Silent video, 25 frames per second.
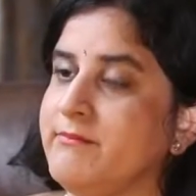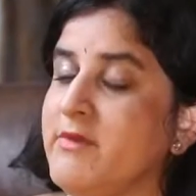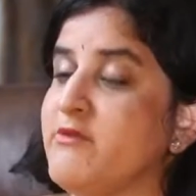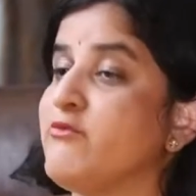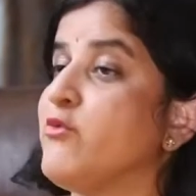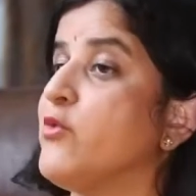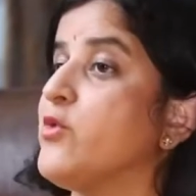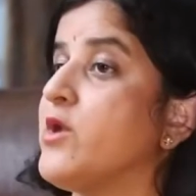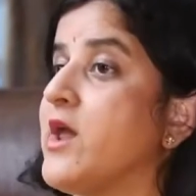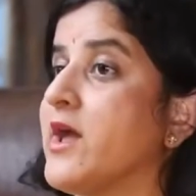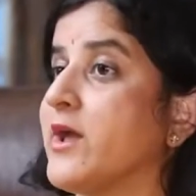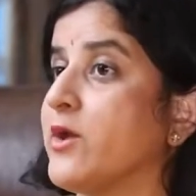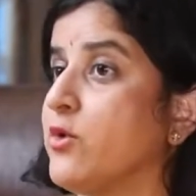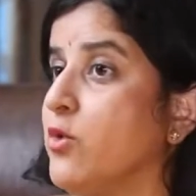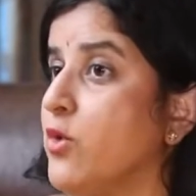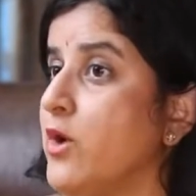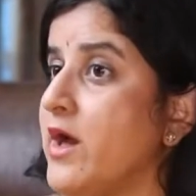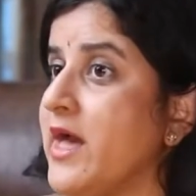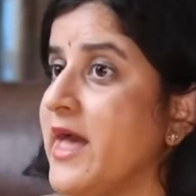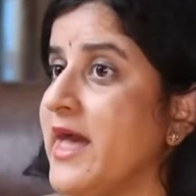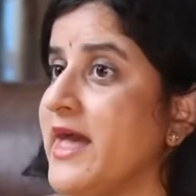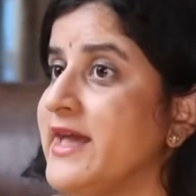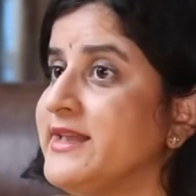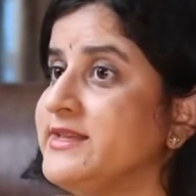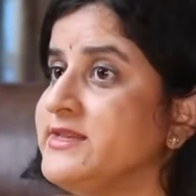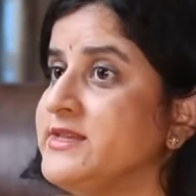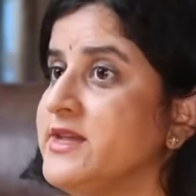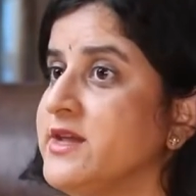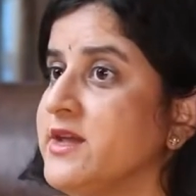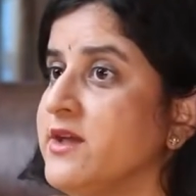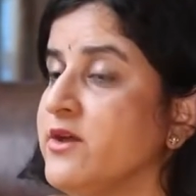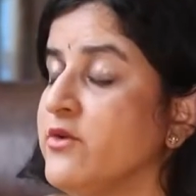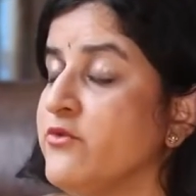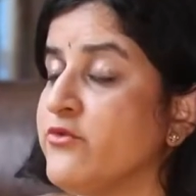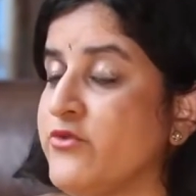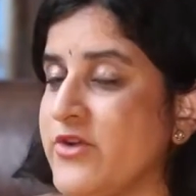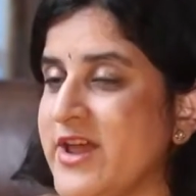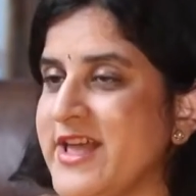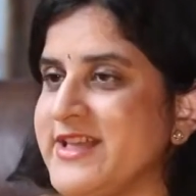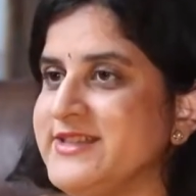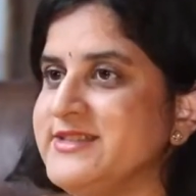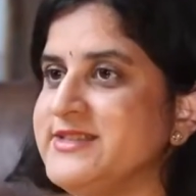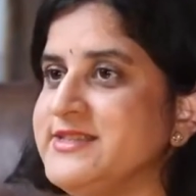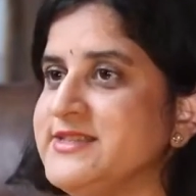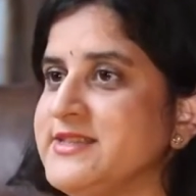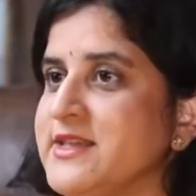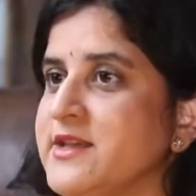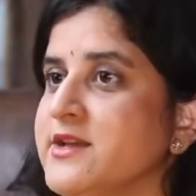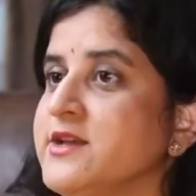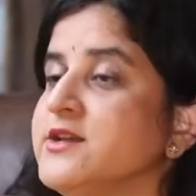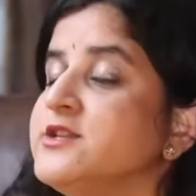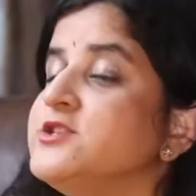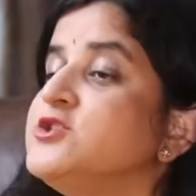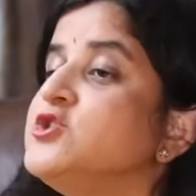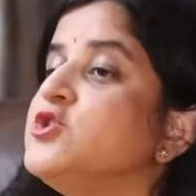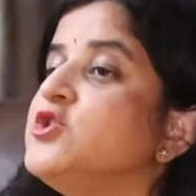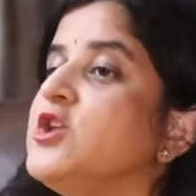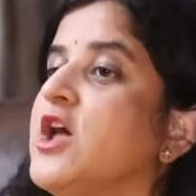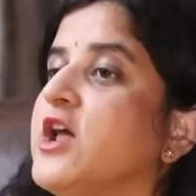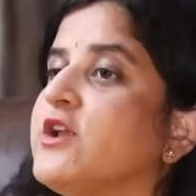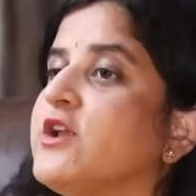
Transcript: Before I go ahead, friends, do